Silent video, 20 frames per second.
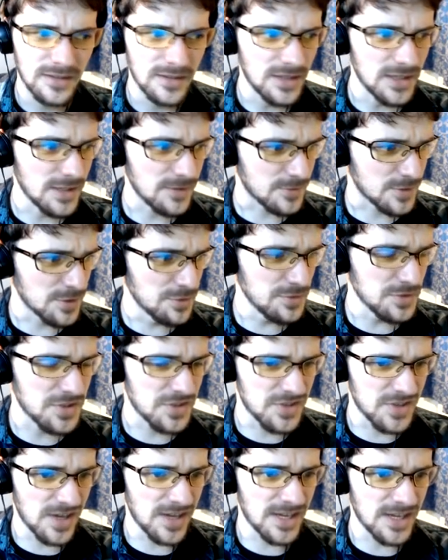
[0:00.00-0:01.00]
If Doots
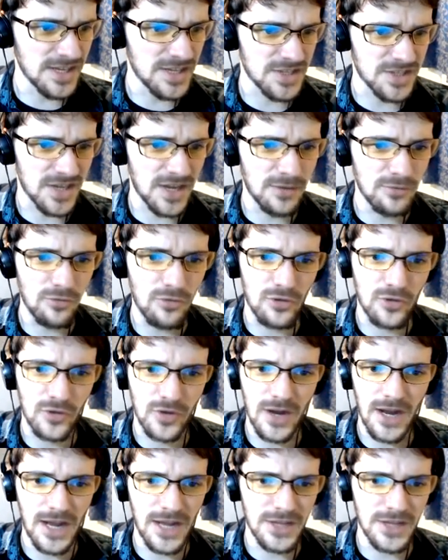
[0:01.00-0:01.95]
dies, I will cry.